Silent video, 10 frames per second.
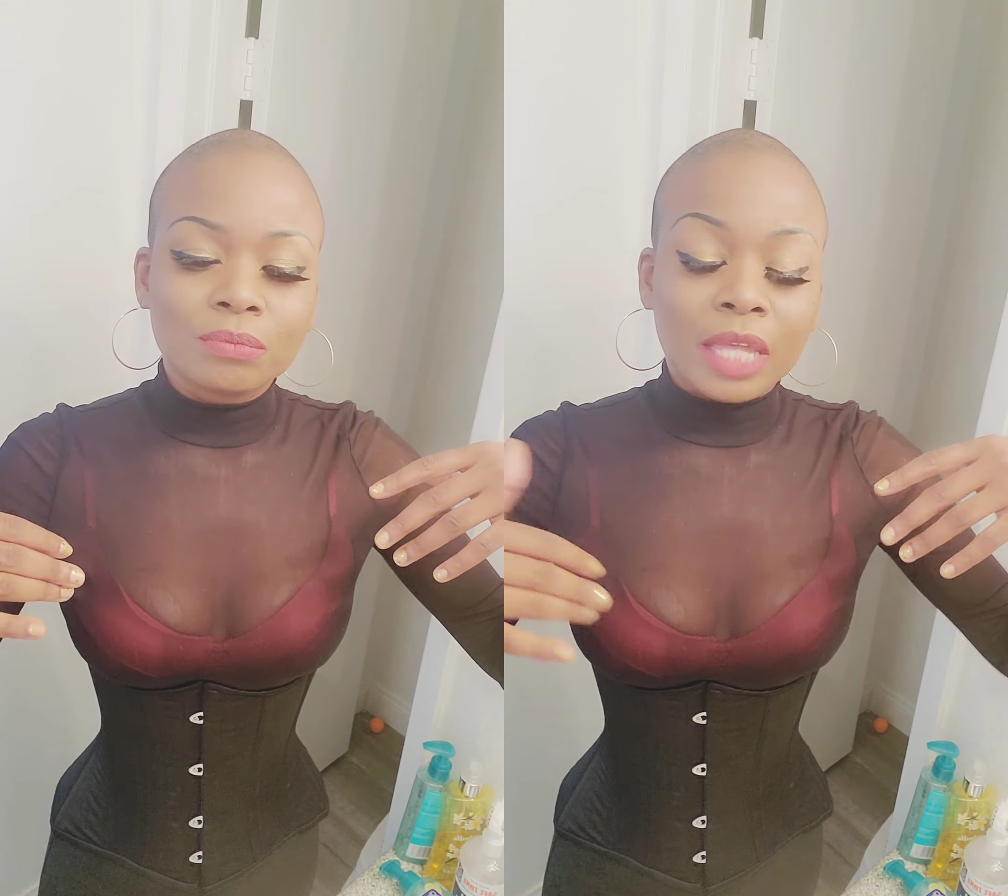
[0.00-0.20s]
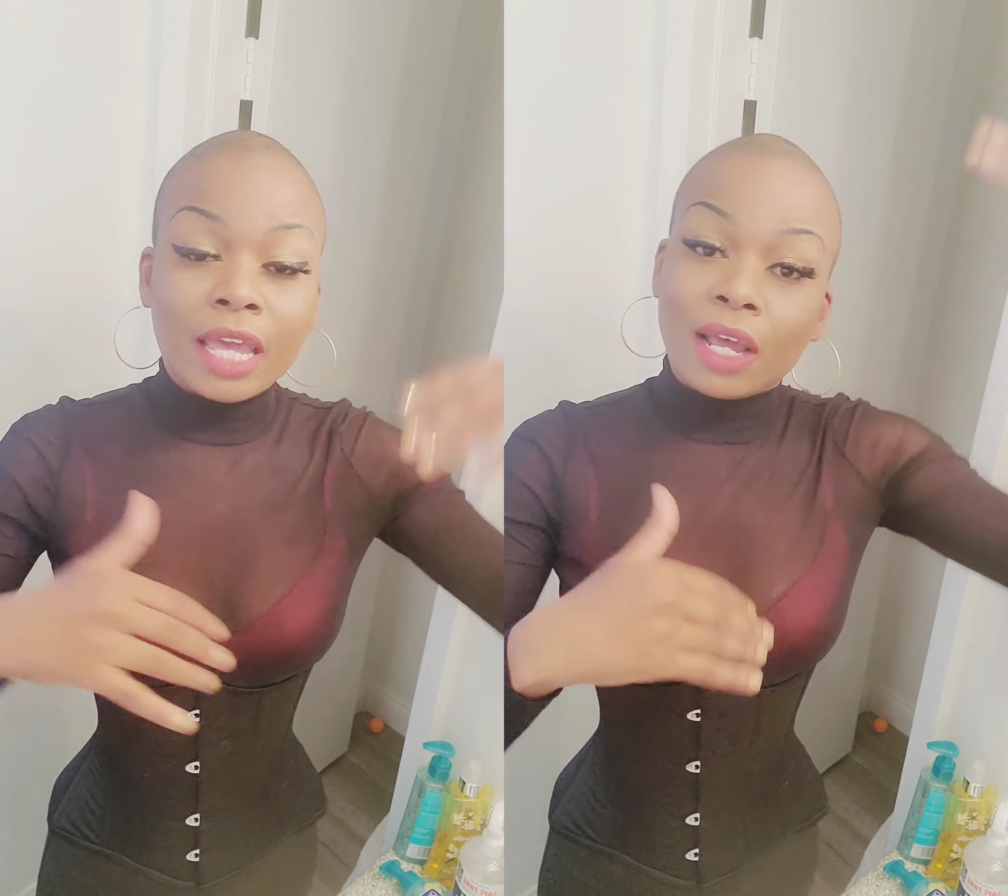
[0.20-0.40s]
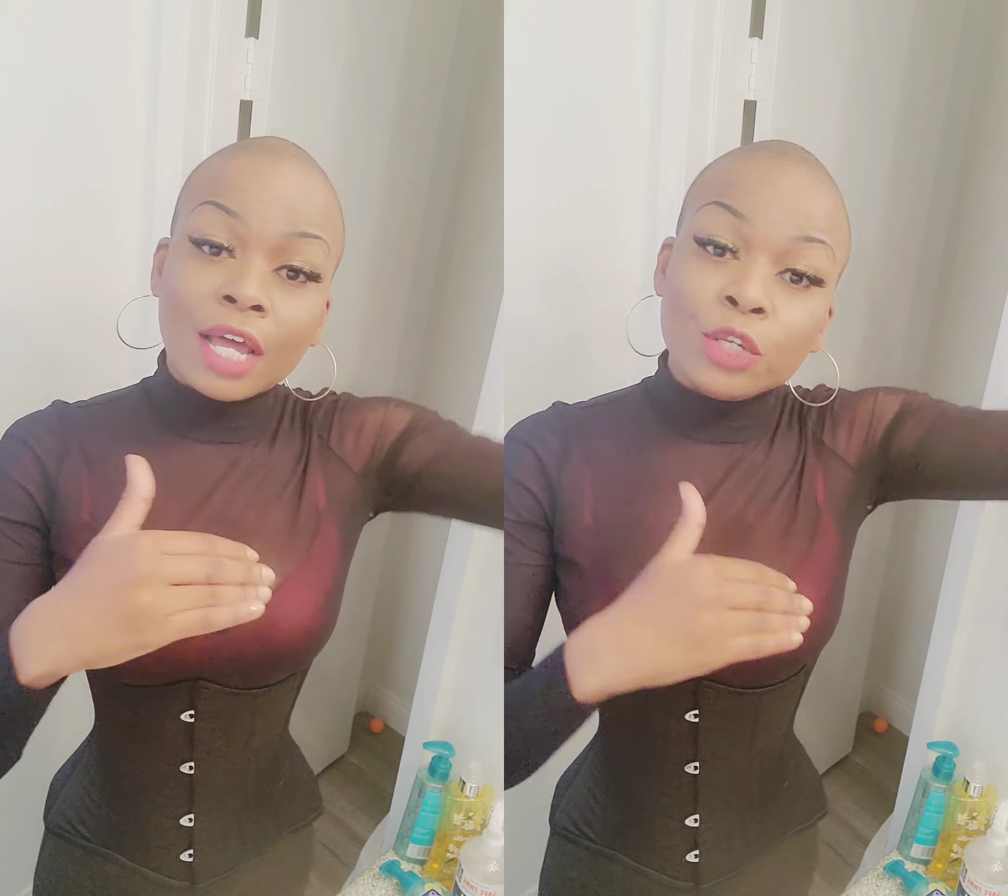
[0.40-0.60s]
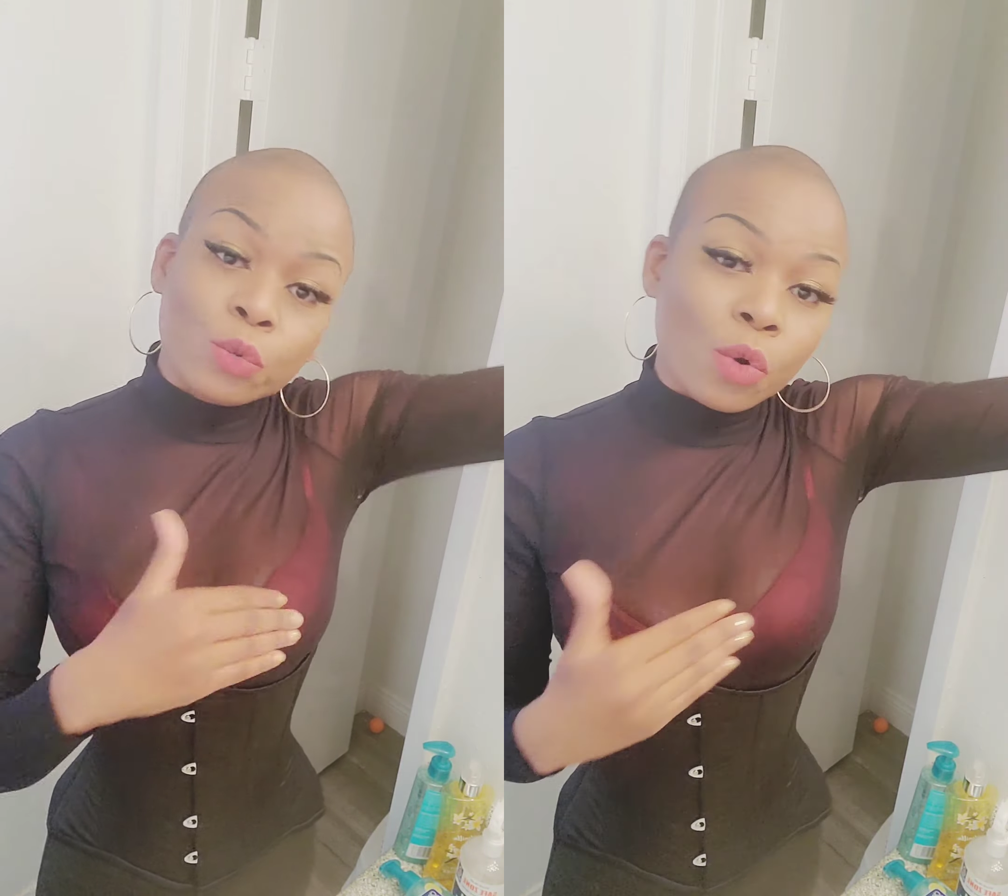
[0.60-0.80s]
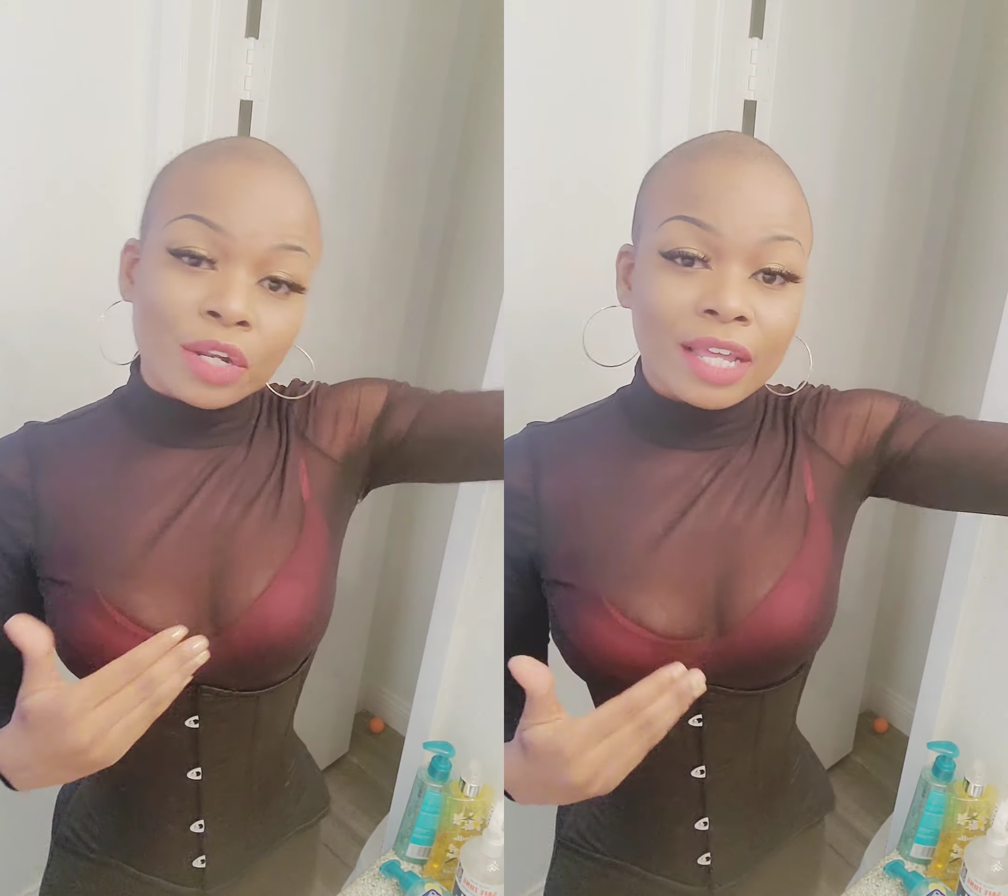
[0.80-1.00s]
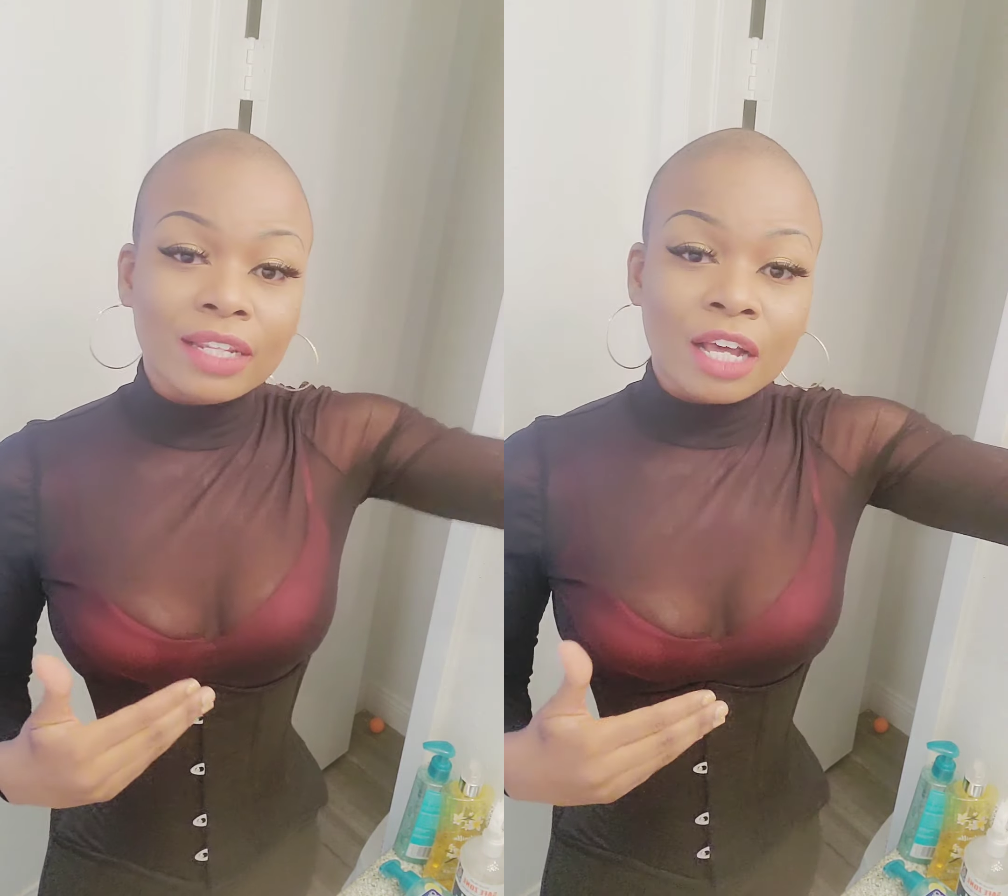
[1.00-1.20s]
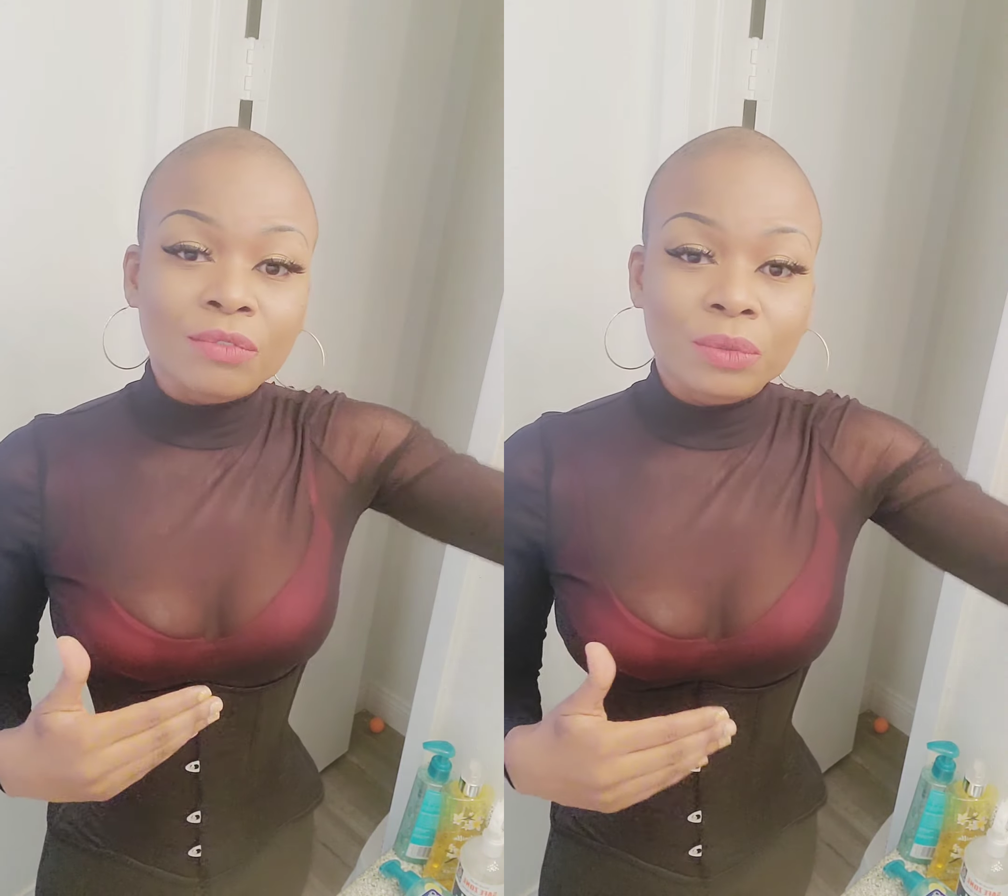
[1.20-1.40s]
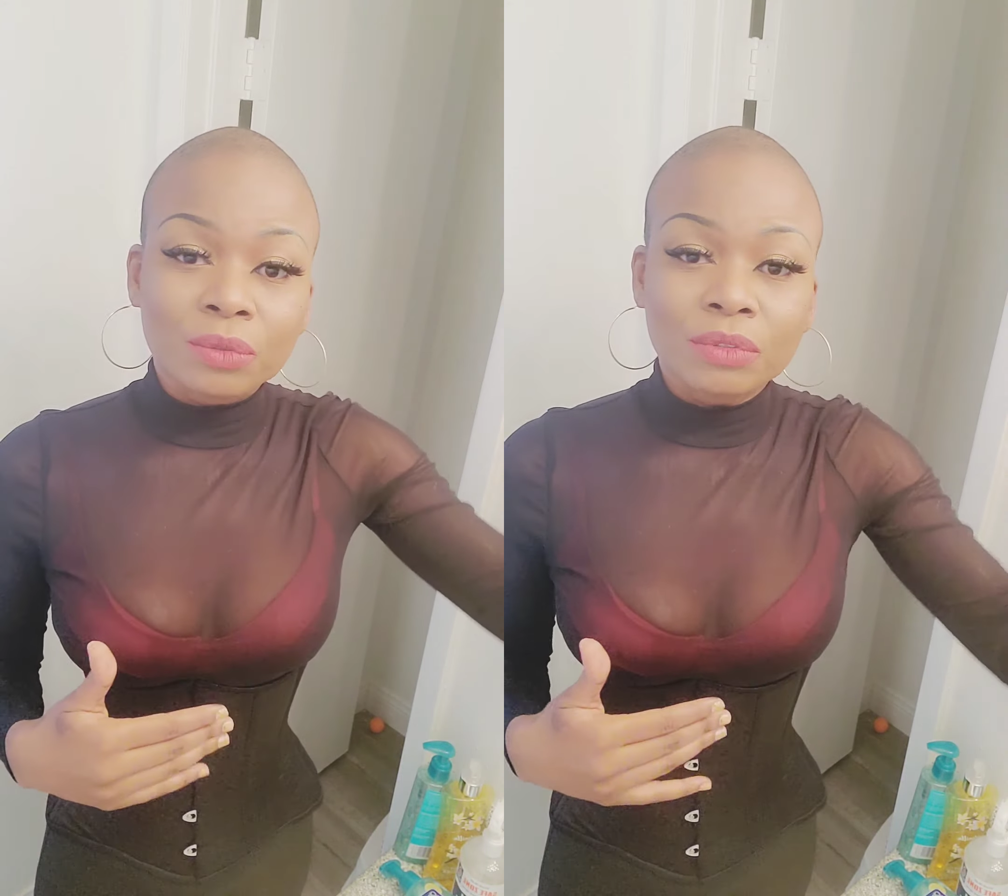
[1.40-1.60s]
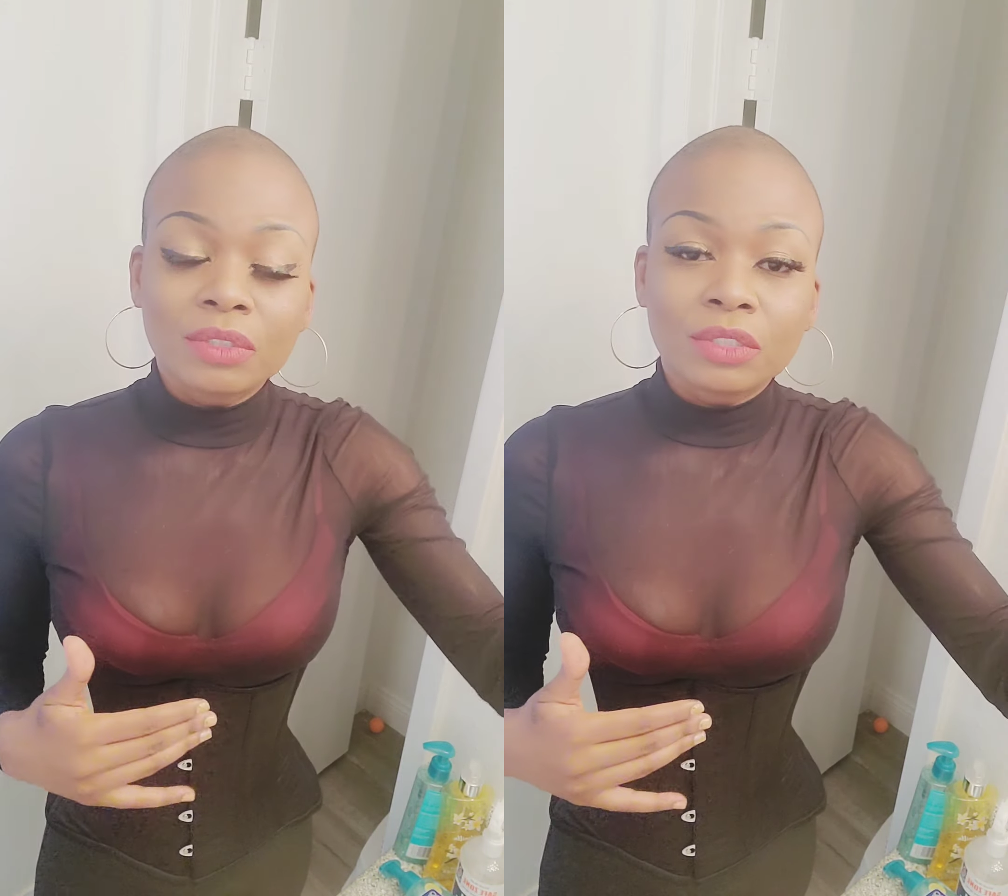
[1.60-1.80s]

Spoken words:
that I knew on that level,